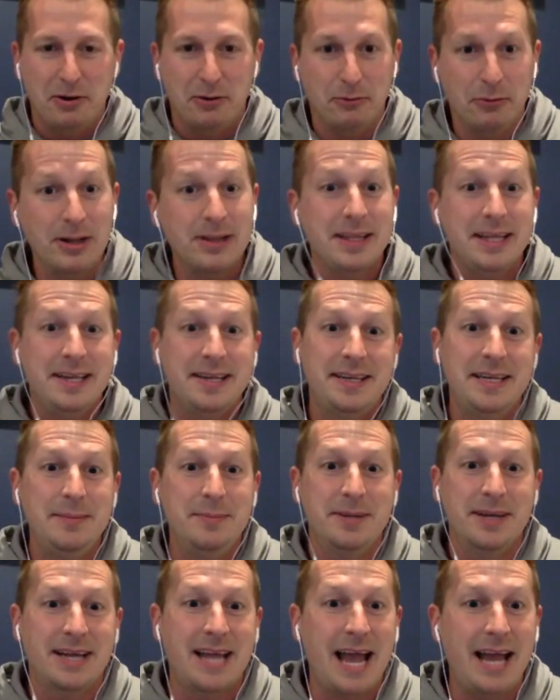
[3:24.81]
really
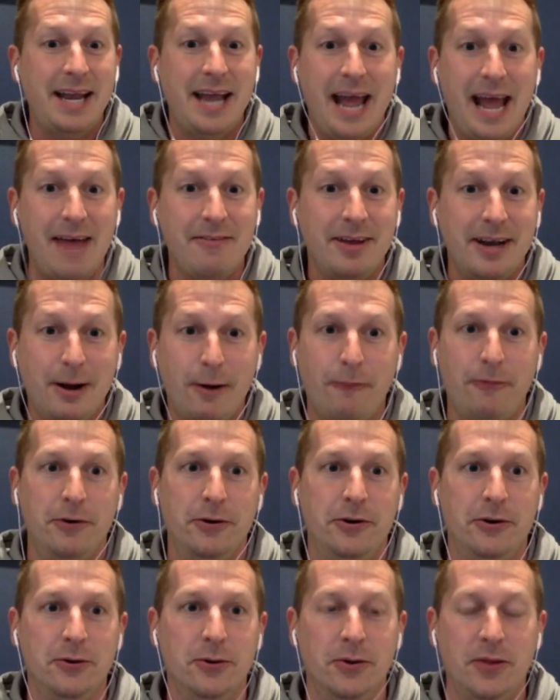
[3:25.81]
seemed to kind of have it out for
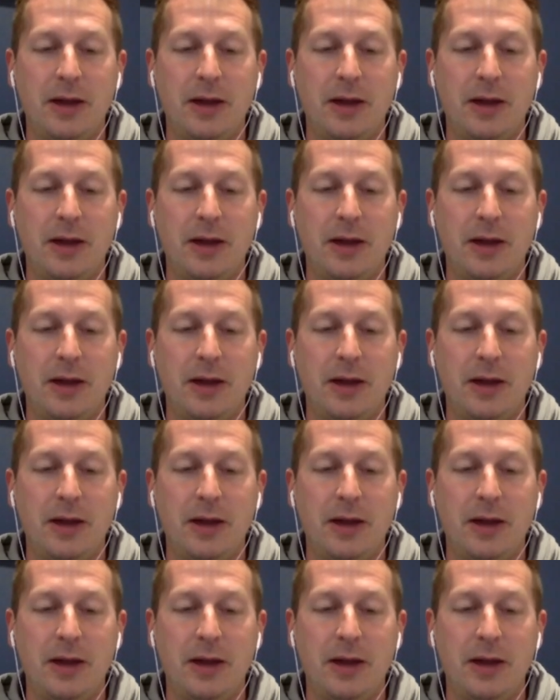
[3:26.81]
Tua.